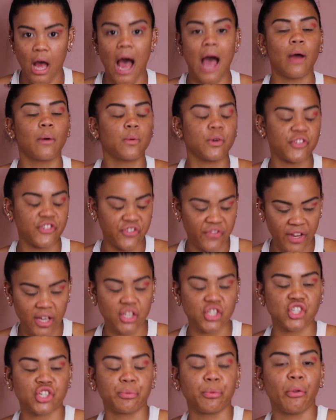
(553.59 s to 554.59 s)
I was
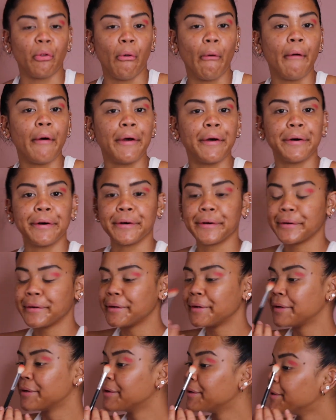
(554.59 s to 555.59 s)
vegetable oil.
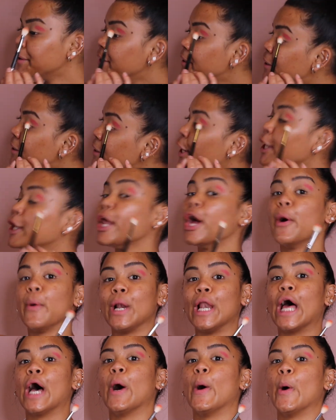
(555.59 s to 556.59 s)

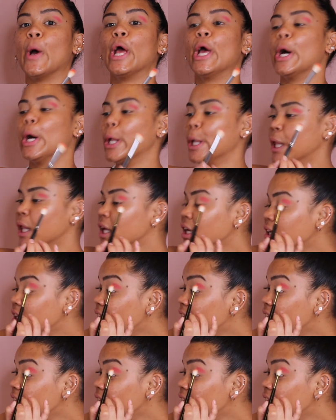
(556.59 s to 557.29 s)
Canola oil.